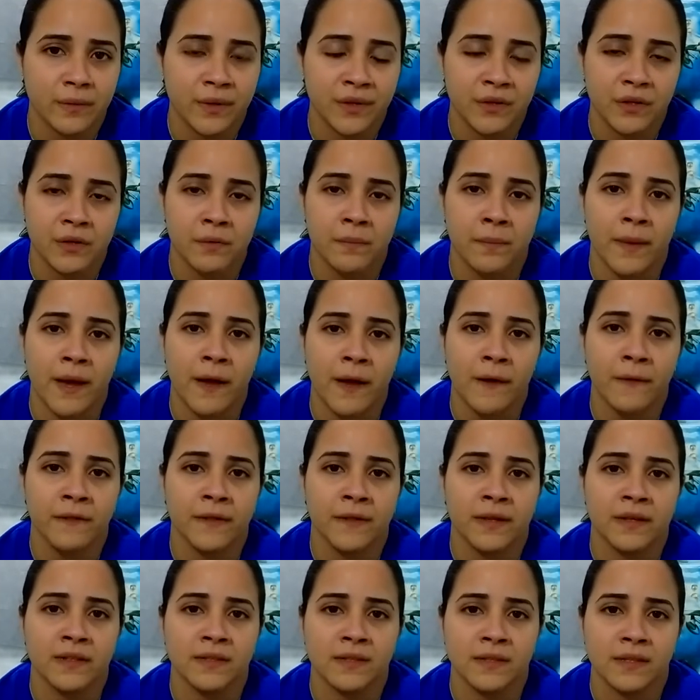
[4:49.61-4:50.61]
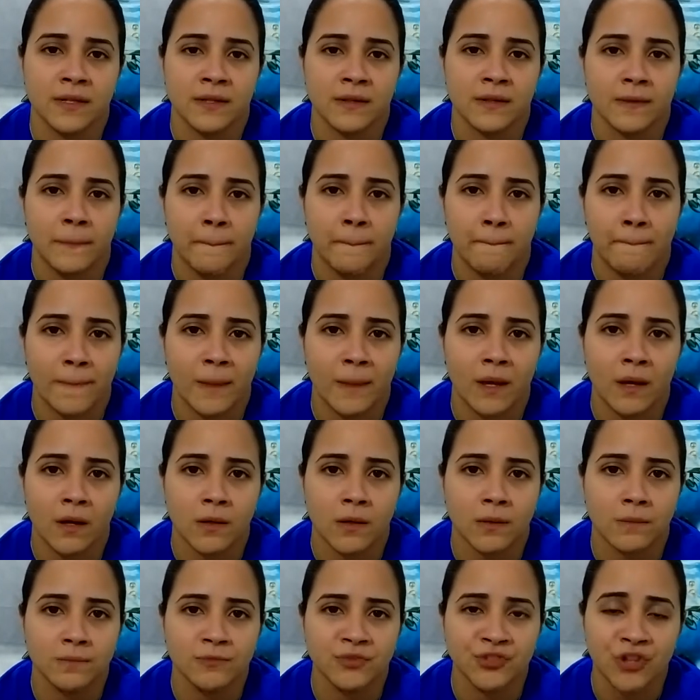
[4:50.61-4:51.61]
When your mouth is
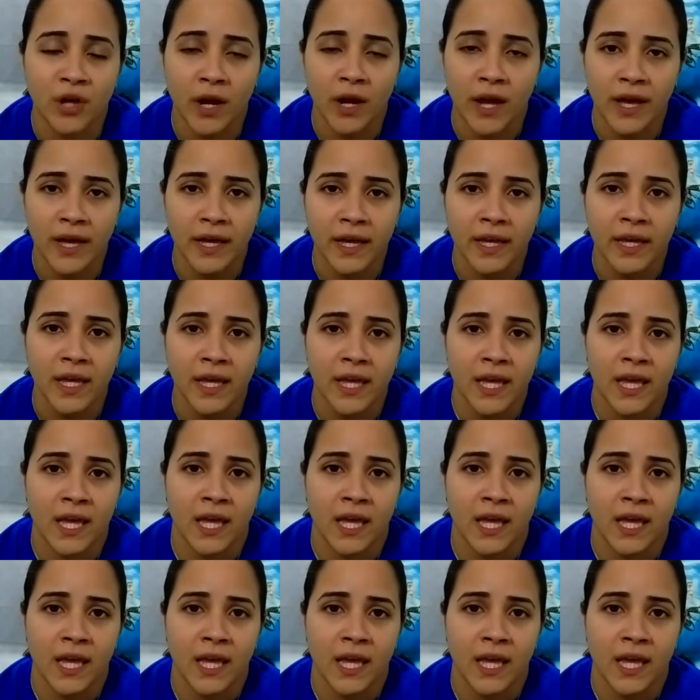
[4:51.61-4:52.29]
dry